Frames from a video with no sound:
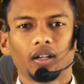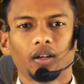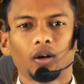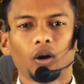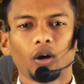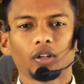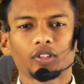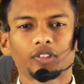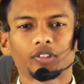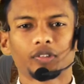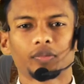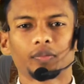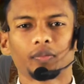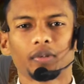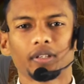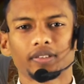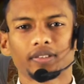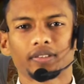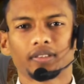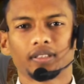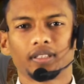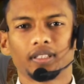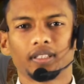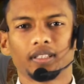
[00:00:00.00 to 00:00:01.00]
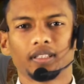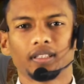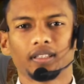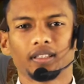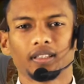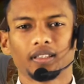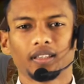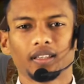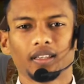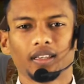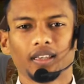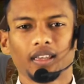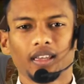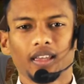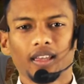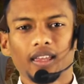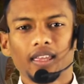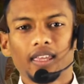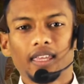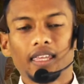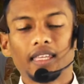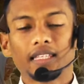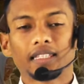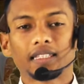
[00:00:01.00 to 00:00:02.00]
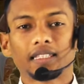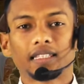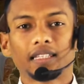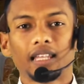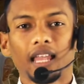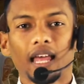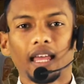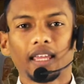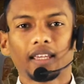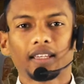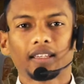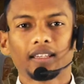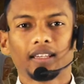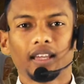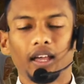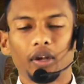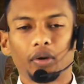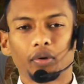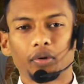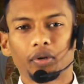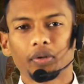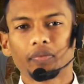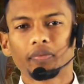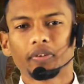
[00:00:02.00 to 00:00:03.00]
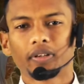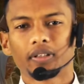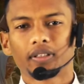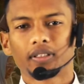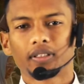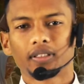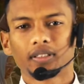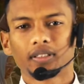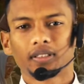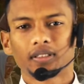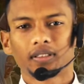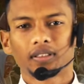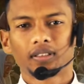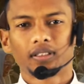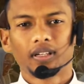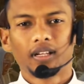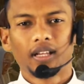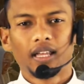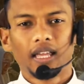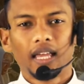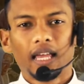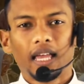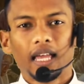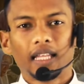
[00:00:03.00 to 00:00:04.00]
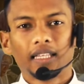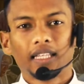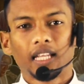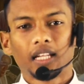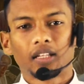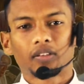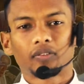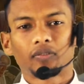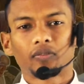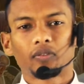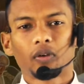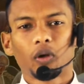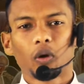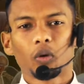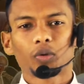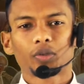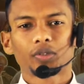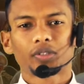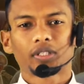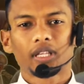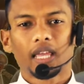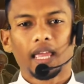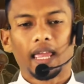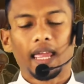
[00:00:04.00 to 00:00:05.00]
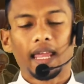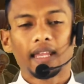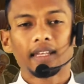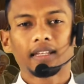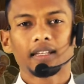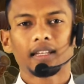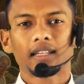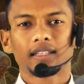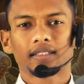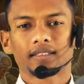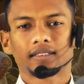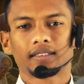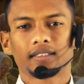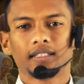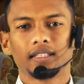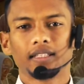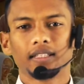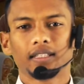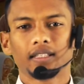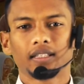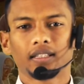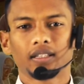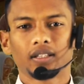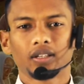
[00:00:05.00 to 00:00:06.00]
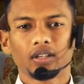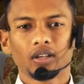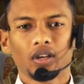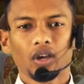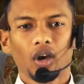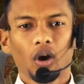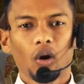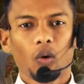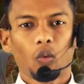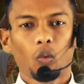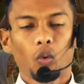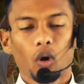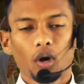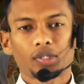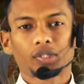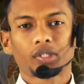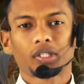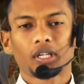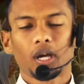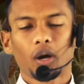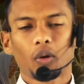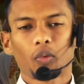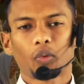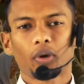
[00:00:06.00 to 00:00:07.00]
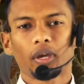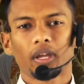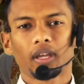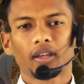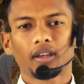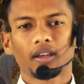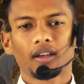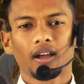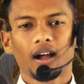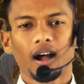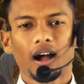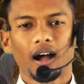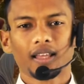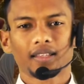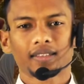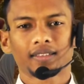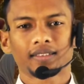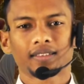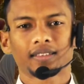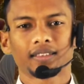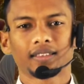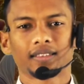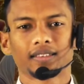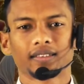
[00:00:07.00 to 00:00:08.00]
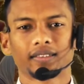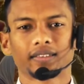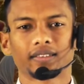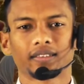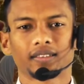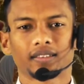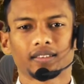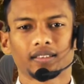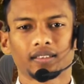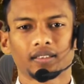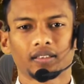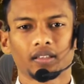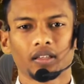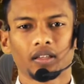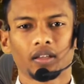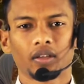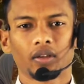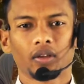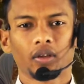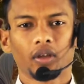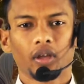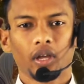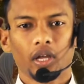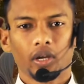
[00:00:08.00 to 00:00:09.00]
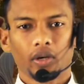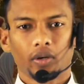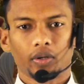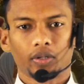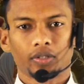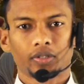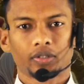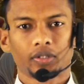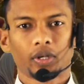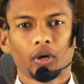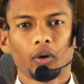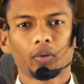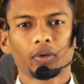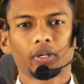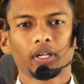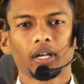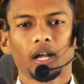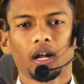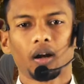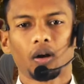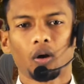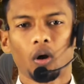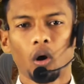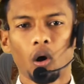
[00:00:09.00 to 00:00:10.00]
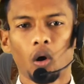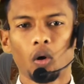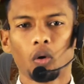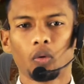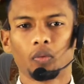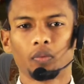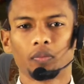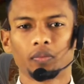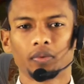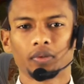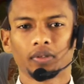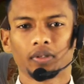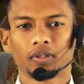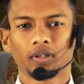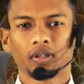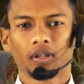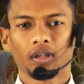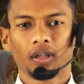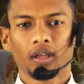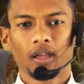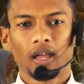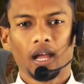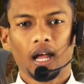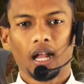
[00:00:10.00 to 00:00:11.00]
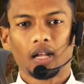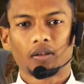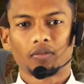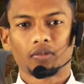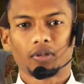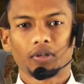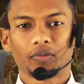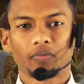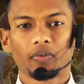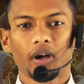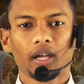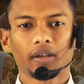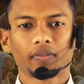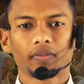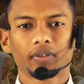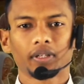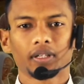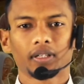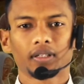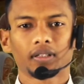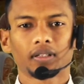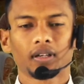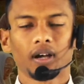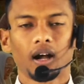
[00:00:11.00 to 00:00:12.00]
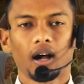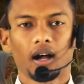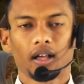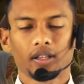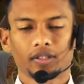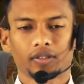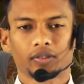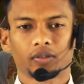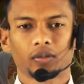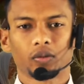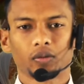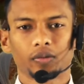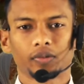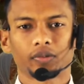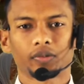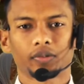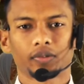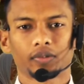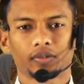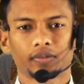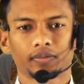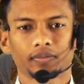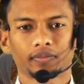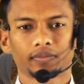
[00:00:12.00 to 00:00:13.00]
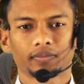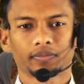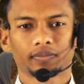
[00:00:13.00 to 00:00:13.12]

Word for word: God's mercy is like a river that flows endlessly, washing away our sins, restoring our hope, and reviving our souls.